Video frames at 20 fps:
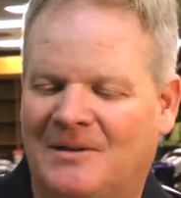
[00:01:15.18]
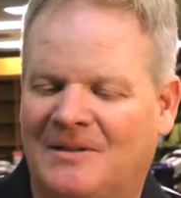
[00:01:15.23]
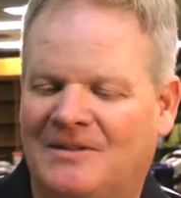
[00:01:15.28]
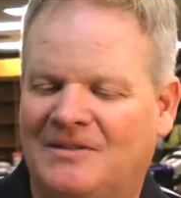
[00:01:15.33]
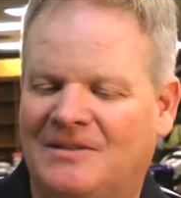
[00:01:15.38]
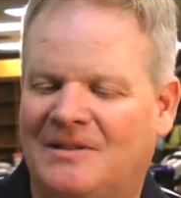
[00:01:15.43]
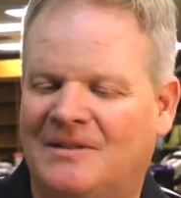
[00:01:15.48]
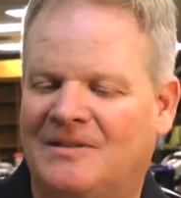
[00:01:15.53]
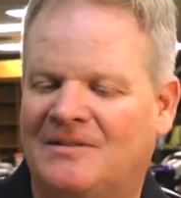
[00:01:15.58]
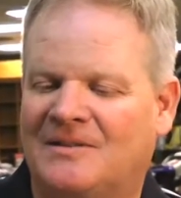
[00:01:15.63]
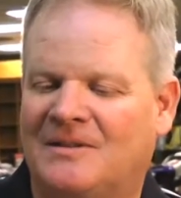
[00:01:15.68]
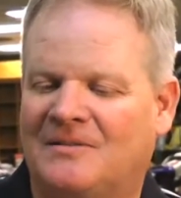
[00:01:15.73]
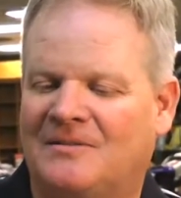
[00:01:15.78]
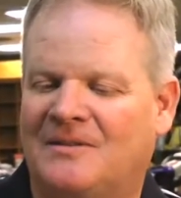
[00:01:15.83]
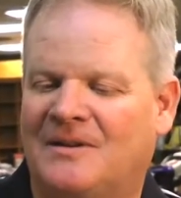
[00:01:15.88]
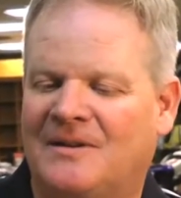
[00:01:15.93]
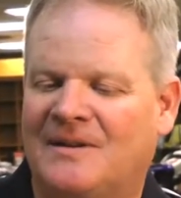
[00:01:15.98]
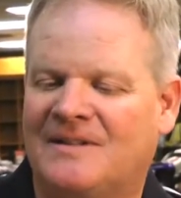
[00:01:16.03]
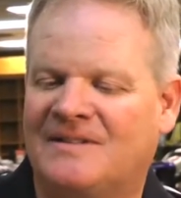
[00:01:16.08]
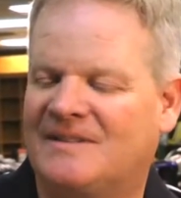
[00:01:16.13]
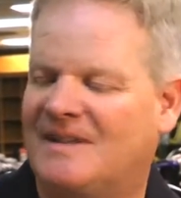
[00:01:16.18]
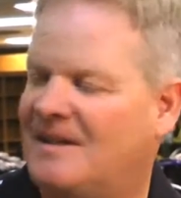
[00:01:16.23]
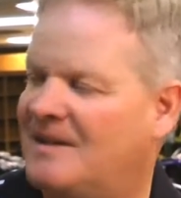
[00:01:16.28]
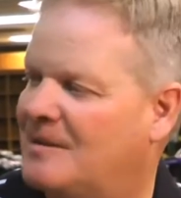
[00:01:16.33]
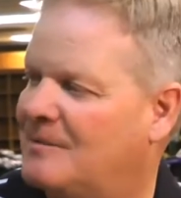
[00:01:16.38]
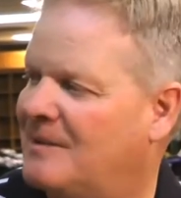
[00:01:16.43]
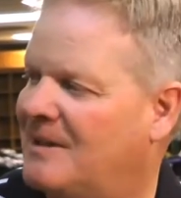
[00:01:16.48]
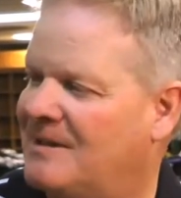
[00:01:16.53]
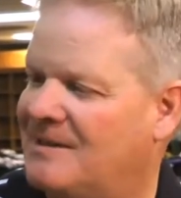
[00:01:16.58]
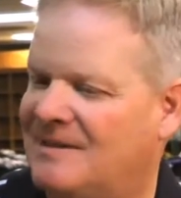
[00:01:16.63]
engineers are very
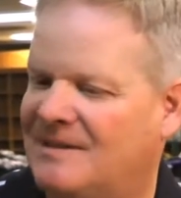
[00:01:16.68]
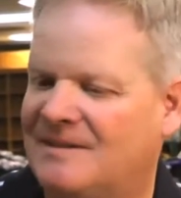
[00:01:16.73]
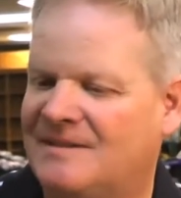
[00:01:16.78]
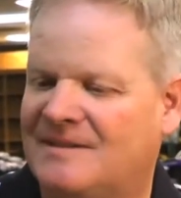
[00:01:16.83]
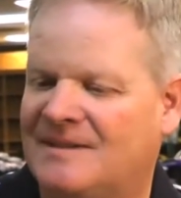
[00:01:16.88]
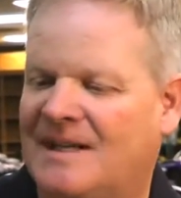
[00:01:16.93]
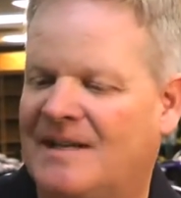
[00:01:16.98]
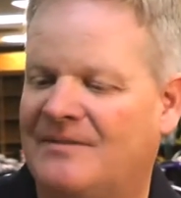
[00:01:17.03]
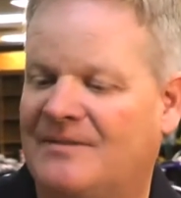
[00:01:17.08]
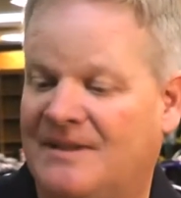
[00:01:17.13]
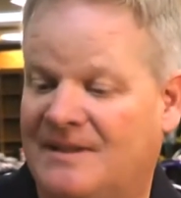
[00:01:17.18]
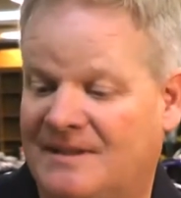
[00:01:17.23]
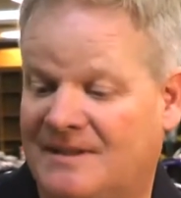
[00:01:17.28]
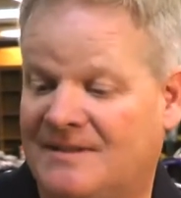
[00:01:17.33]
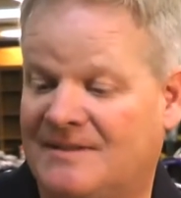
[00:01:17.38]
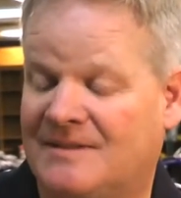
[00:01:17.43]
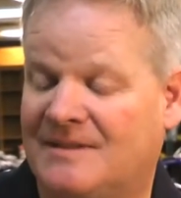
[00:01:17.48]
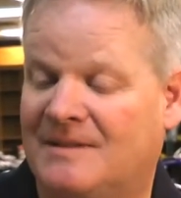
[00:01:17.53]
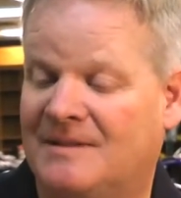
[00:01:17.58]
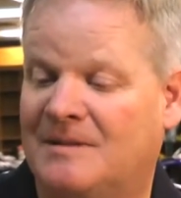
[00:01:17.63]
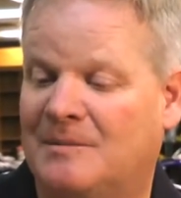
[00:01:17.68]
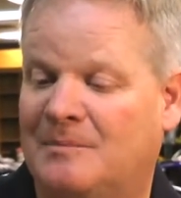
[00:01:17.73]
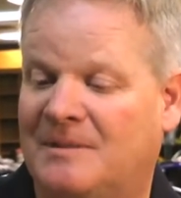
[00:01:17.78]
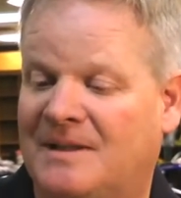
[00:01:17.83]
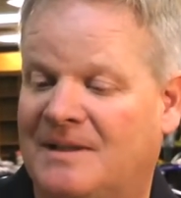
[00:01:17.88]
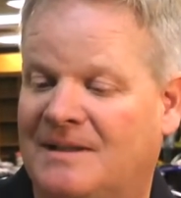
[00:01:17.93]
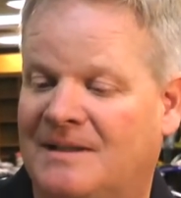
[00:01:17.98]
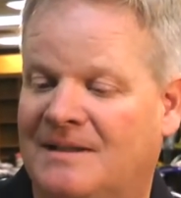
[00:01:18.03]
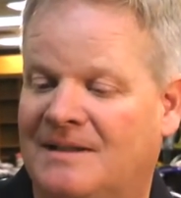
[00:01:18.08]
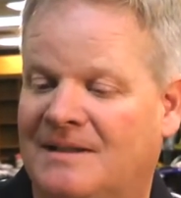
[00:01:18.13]
excited about this, and I've hit this a little
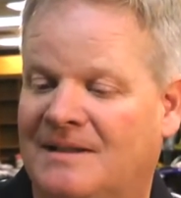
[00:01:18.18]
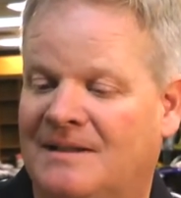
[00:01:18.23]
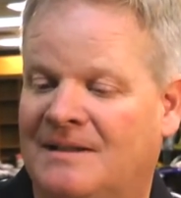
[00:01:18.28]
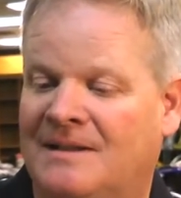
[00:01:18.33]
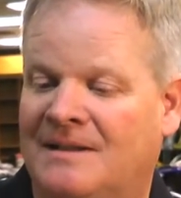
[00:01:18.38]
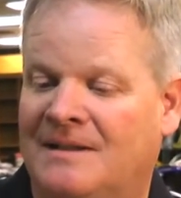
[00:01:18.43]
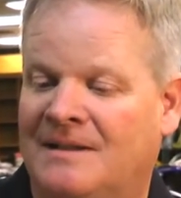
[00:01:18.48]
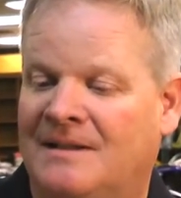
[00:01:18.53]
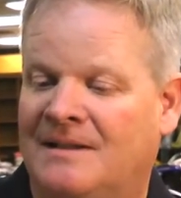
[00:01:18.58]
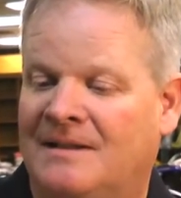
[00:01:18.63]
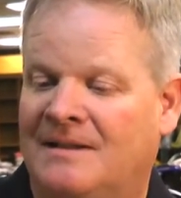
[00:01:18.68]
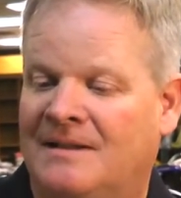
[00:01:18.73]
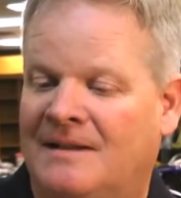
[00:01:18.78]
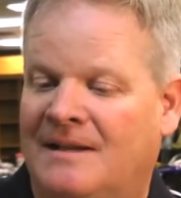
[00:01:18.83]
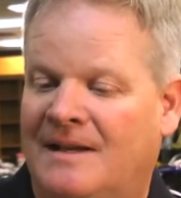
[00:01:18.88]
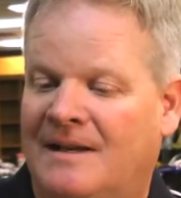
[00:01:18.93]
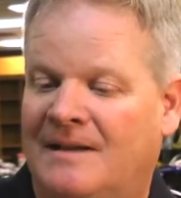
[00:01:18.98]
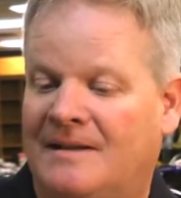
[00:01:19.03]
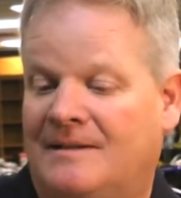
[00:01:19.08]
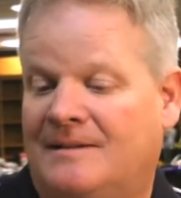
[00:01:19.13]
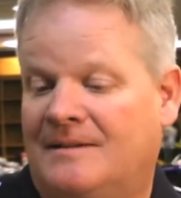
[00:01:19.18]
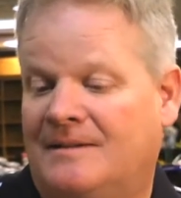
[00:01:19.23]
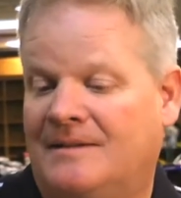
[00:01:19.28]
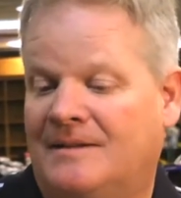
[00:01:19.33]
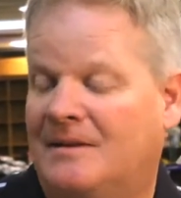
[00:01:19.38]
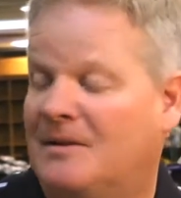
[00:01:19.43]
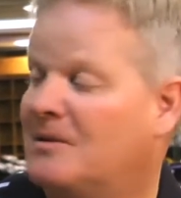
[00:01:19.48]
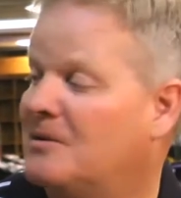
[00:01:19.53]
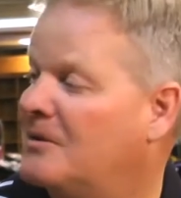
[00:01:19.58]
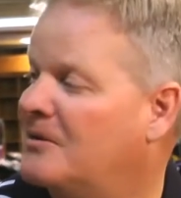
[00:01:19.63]
bit, and you
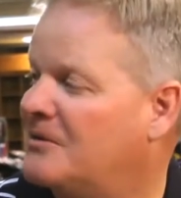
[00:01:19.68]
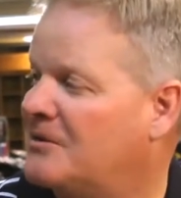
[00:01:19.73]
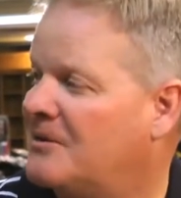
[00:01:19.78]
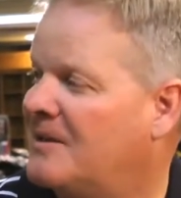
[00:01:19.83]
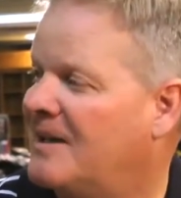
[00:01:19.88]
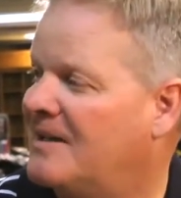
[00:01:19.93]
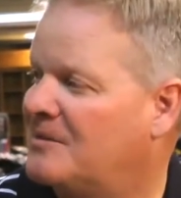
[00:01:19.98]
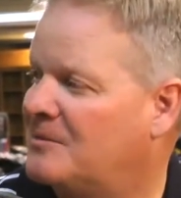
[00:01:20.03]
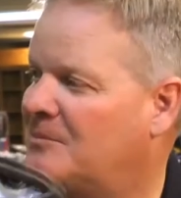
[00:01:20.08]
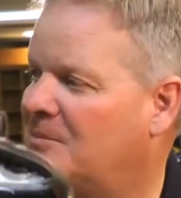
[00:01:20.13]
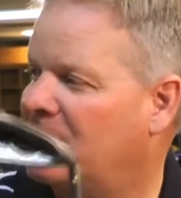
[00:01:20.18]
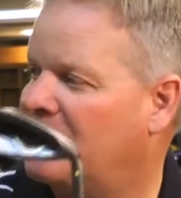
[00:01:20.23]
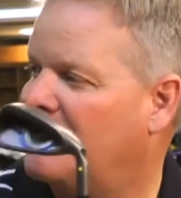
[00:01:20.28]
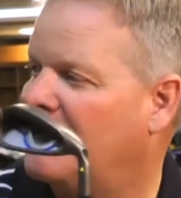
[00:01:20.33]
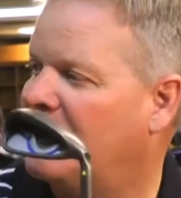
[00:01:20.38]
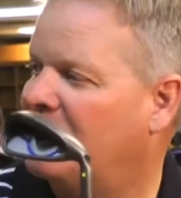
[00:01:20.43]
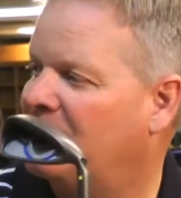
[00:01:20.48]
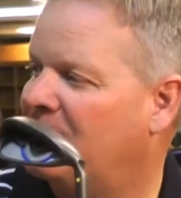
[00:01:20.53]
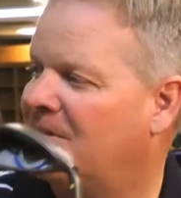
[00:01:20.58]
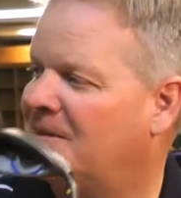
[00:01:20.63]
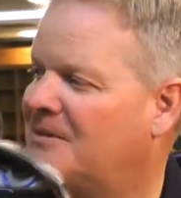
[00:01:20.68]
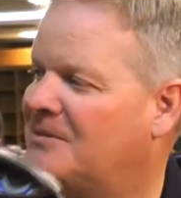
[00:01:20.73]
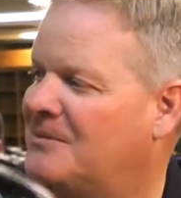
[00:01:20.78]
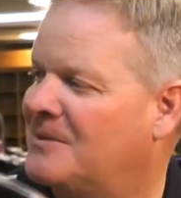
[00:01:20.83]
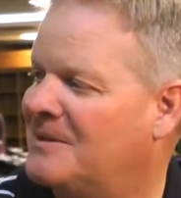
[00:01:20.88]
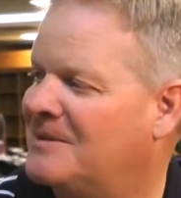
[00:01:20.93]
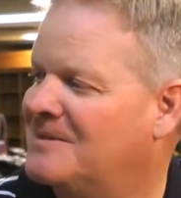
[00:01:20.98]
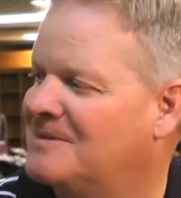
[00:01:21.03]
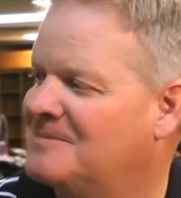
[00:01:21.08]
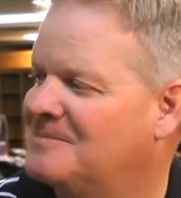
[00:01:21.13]
can close your eyes and play golf with this
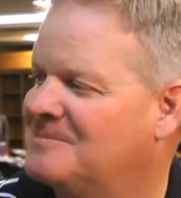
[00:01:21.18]
one.